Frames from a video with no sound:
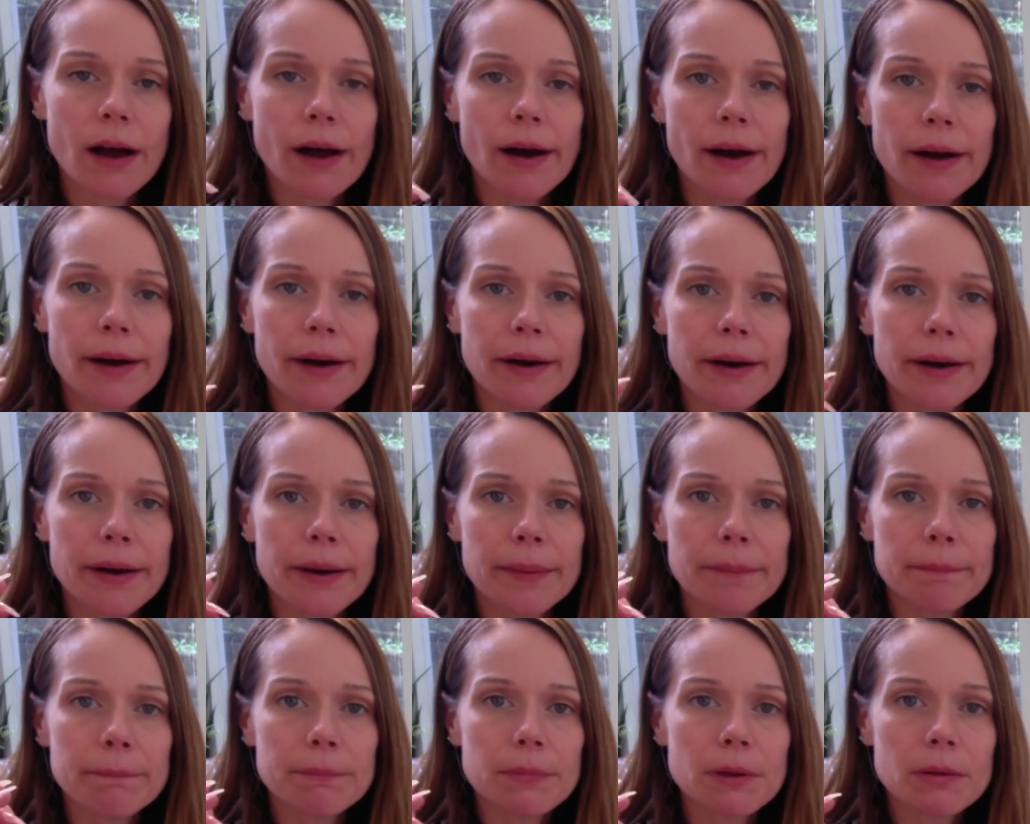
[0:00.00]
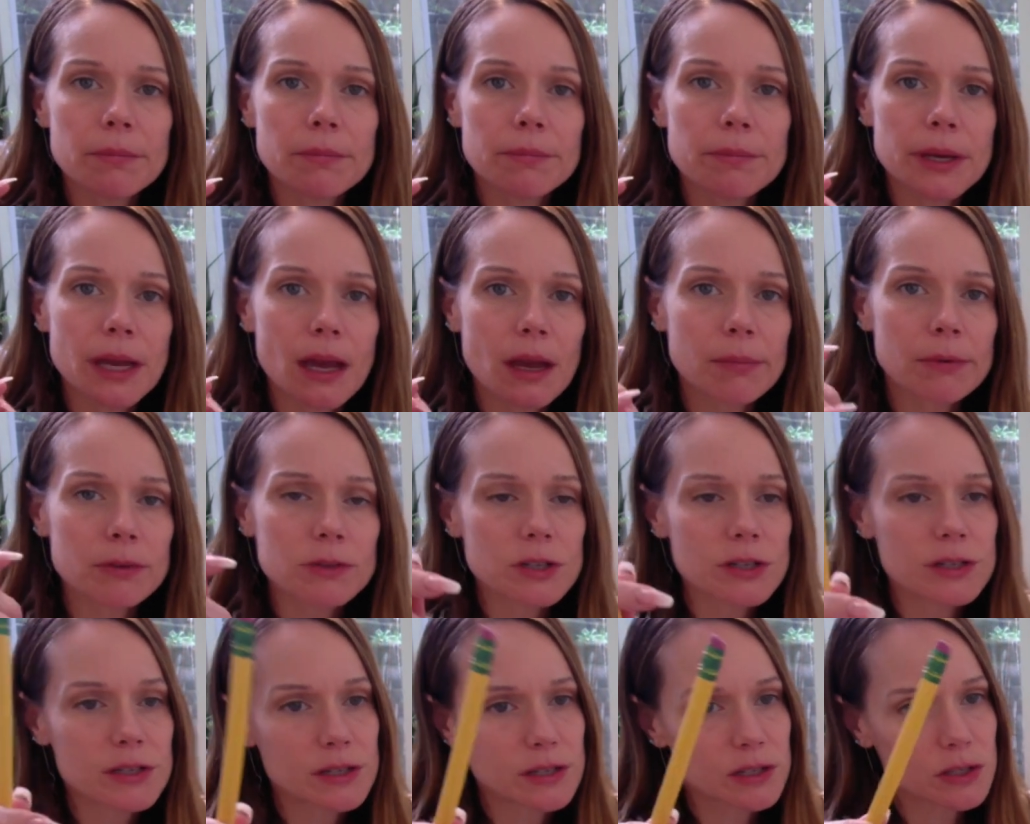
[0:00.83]
um, be able
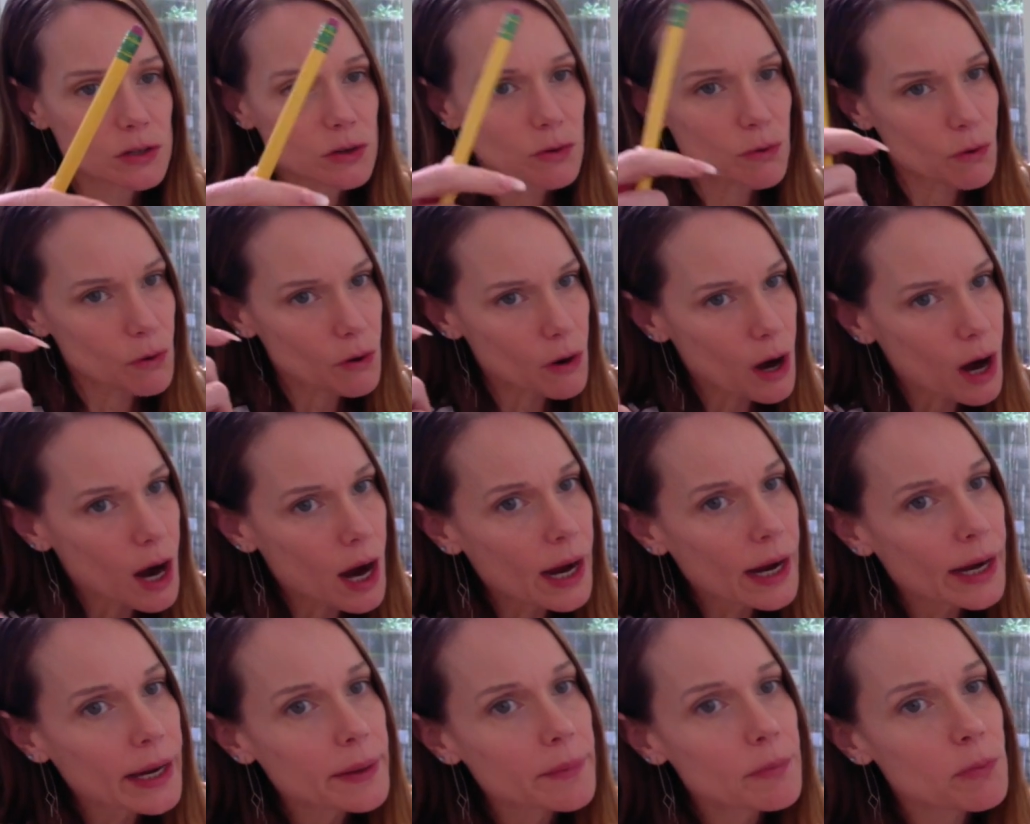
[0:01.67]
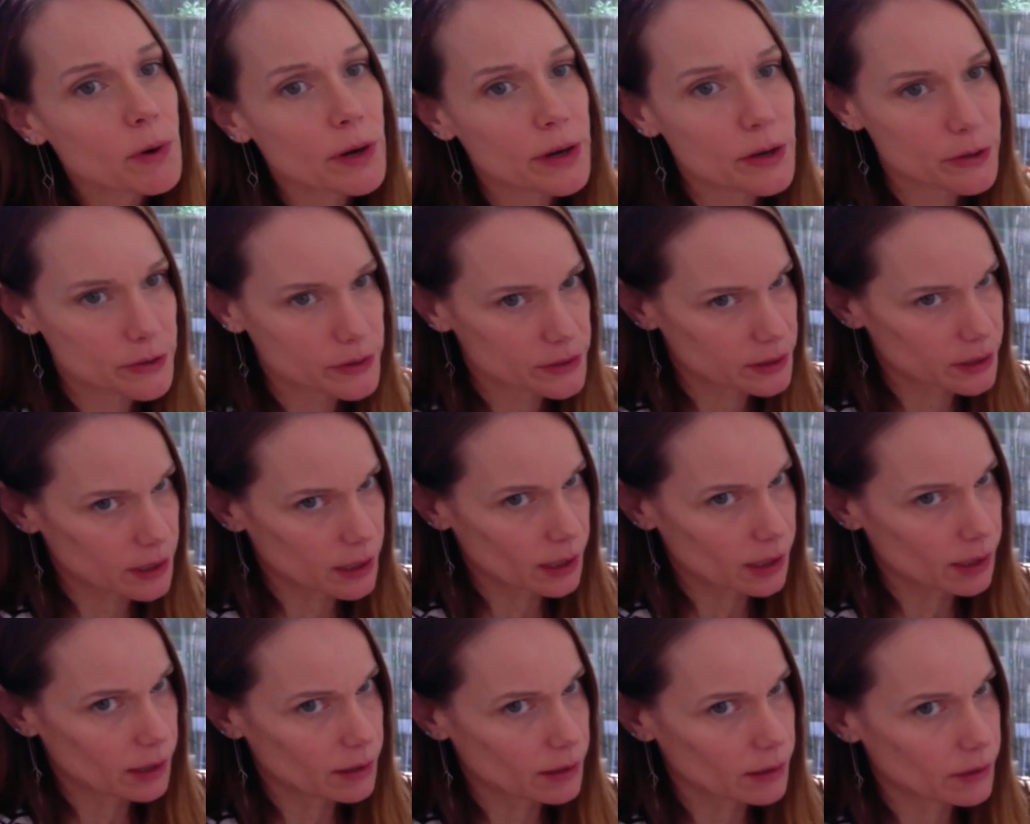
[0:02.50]
to describe what you're
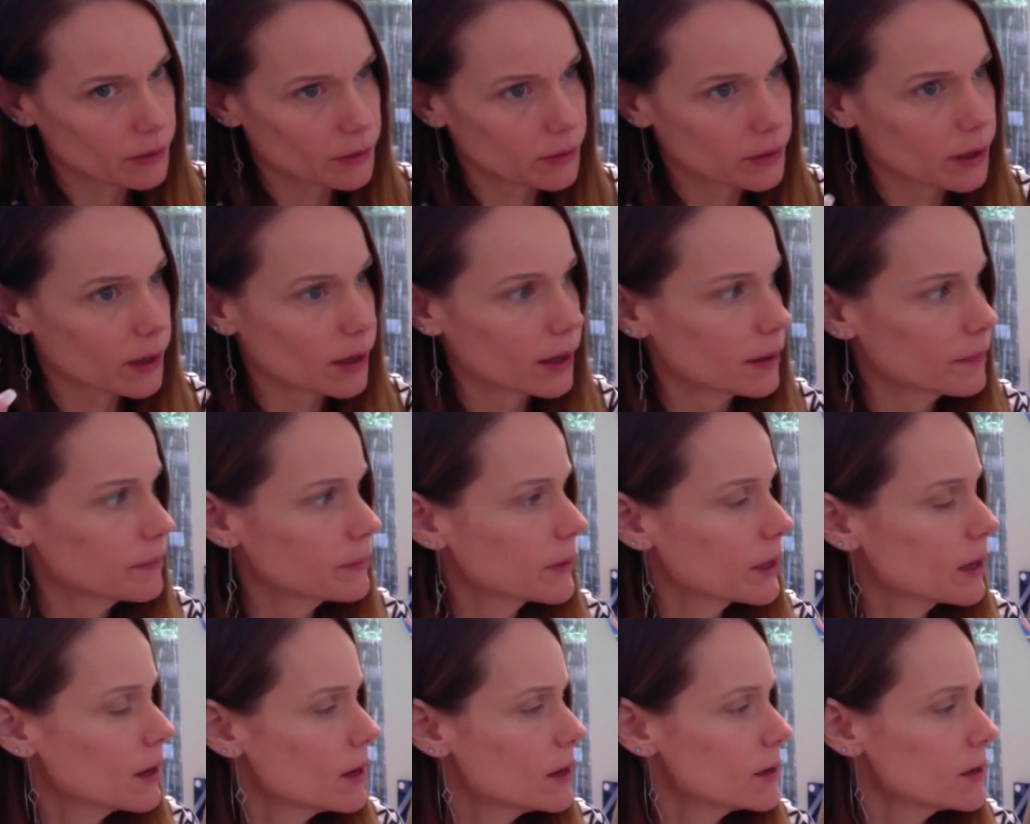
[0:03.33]
seeing, okay?